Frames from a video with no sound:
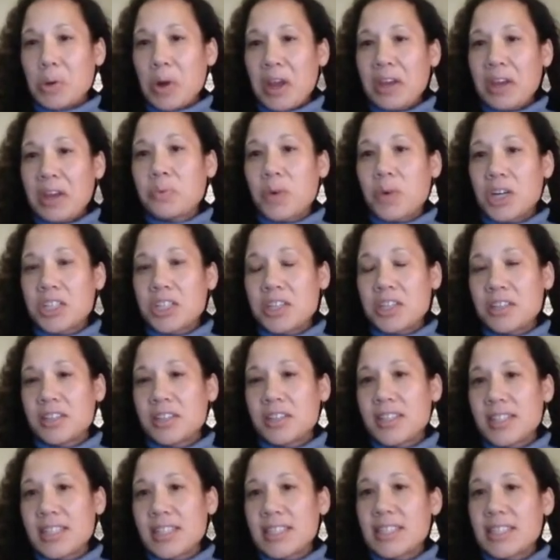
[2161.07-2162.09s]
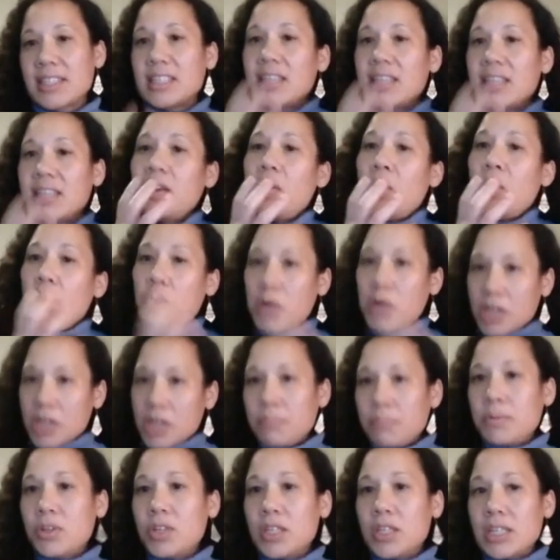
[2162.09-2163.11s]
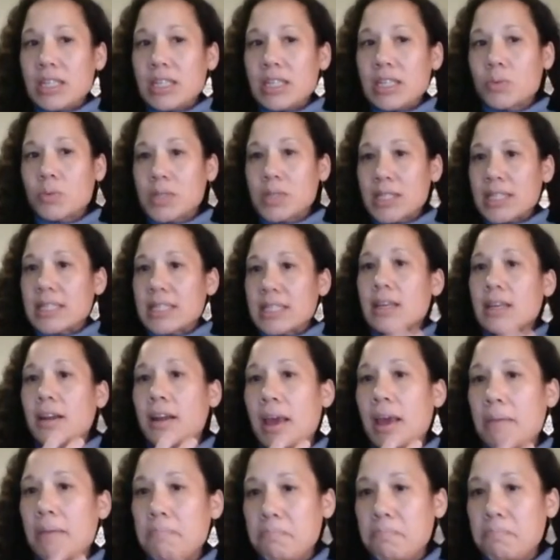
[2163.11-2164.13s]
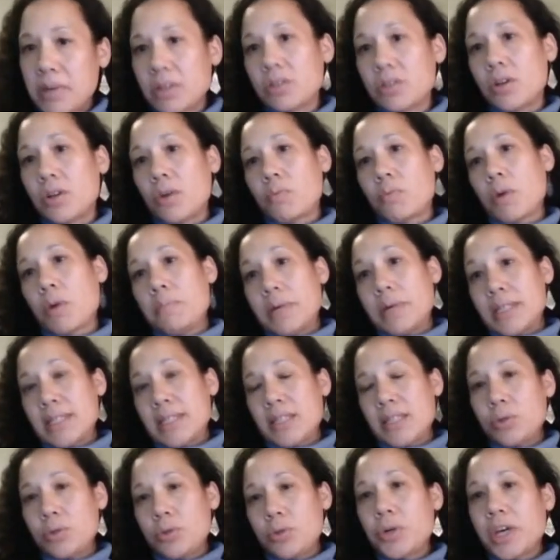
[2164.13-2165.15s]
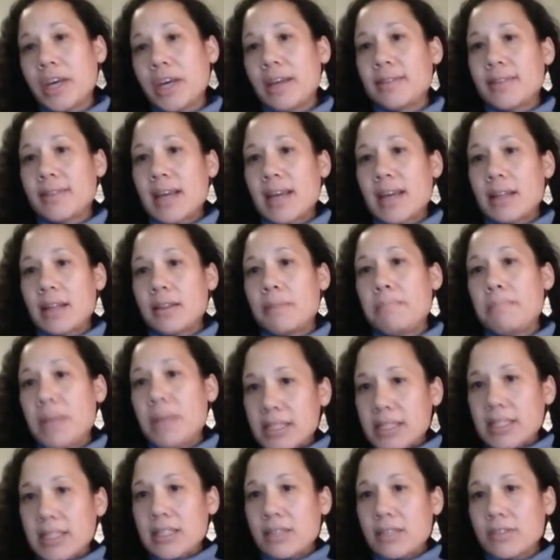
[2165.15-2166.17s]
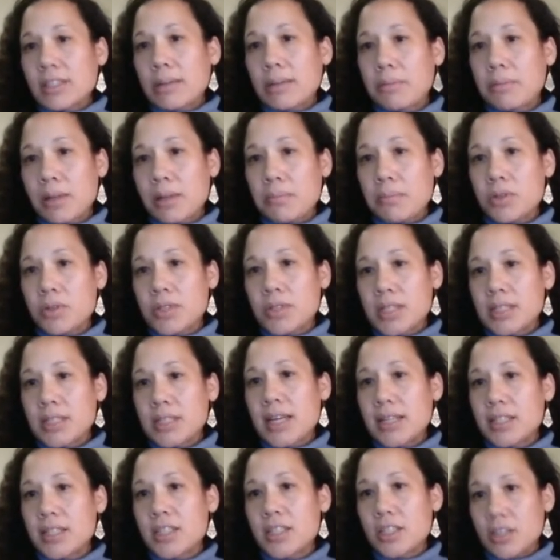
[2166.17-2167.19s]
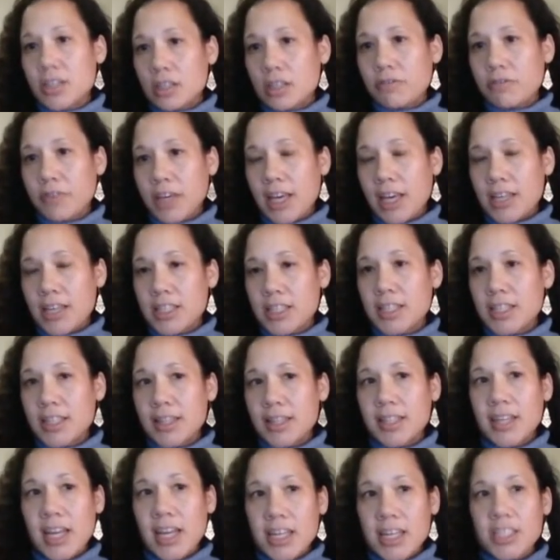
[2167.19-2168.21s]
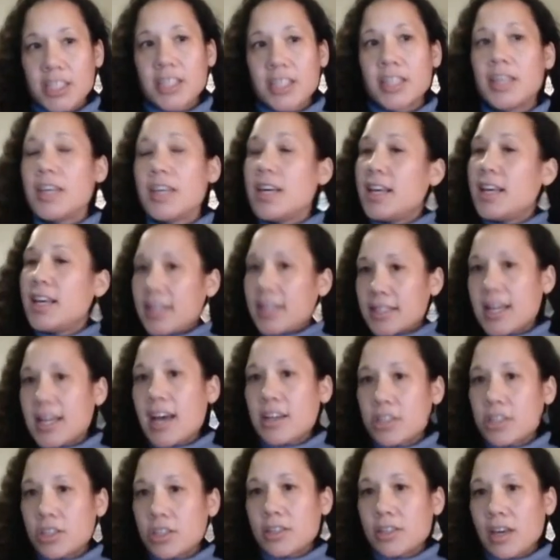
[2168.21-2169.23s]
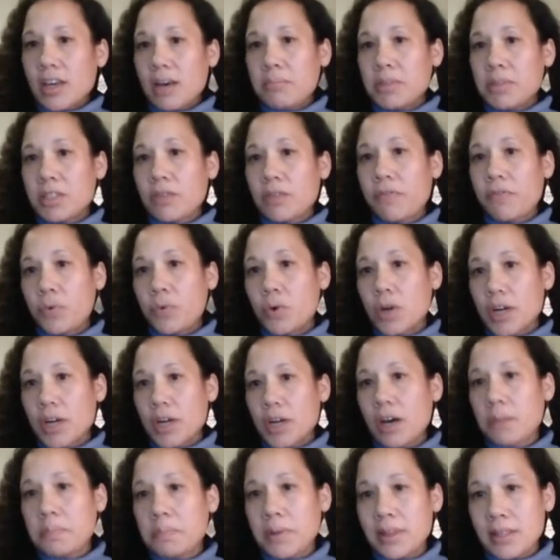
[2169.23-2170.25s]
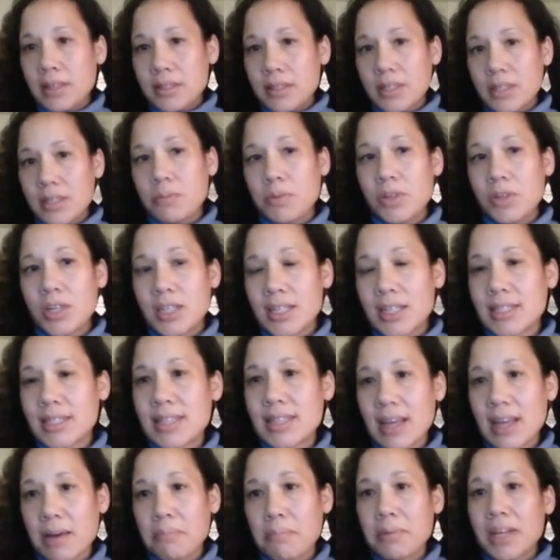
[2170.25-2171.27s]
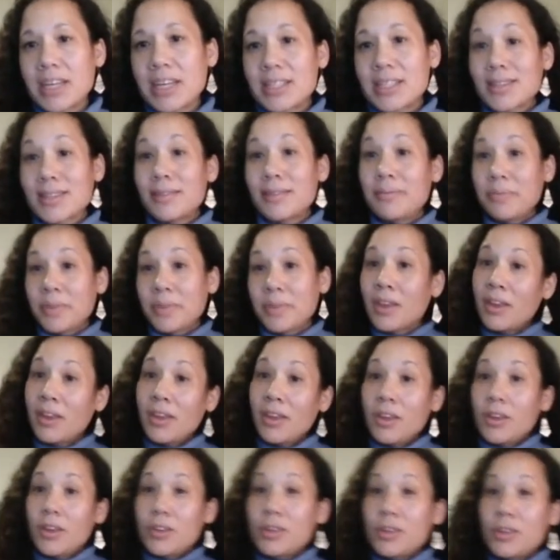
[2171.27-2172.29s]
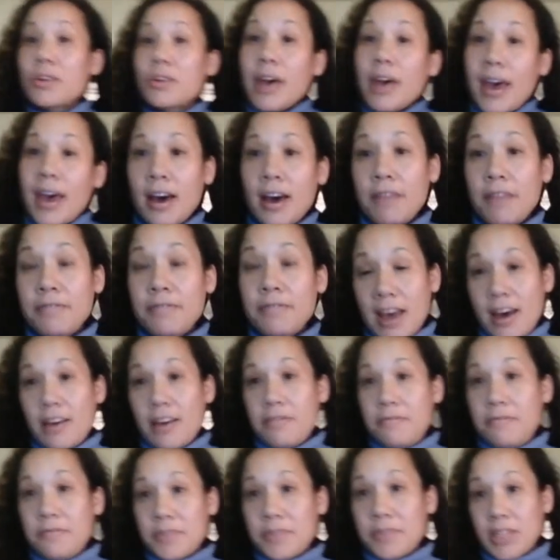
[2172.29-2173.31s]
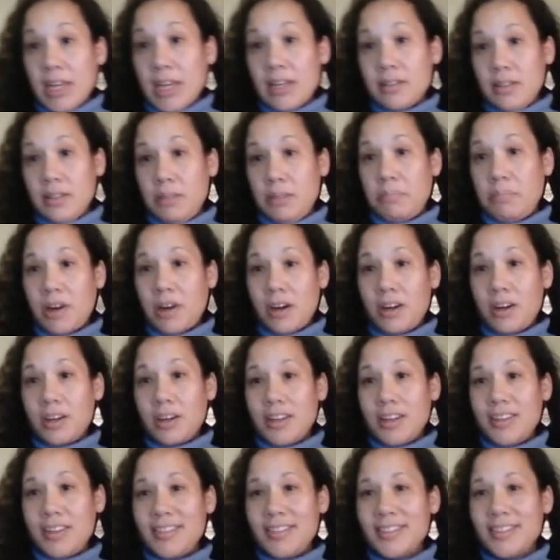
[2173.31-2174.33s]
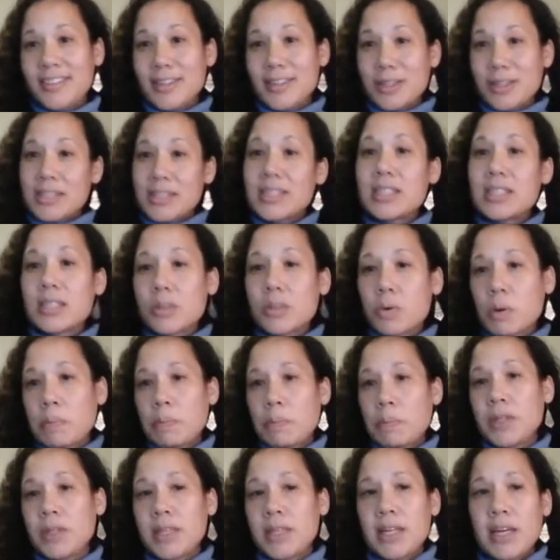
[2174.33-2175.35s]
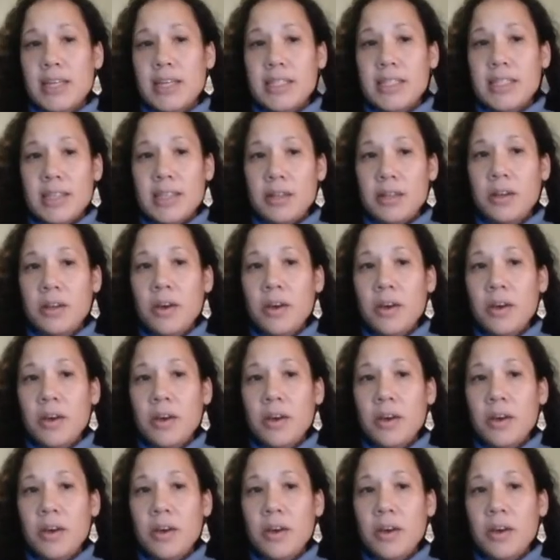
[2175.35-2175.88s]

Washington, D.C., where communities resisted and built a robust toolkit that in the midst of some of the most intense gentrification in the nation is actually coming to fore and helping these communities stay in place. You don't have that for Langley Park. So this is a report that I did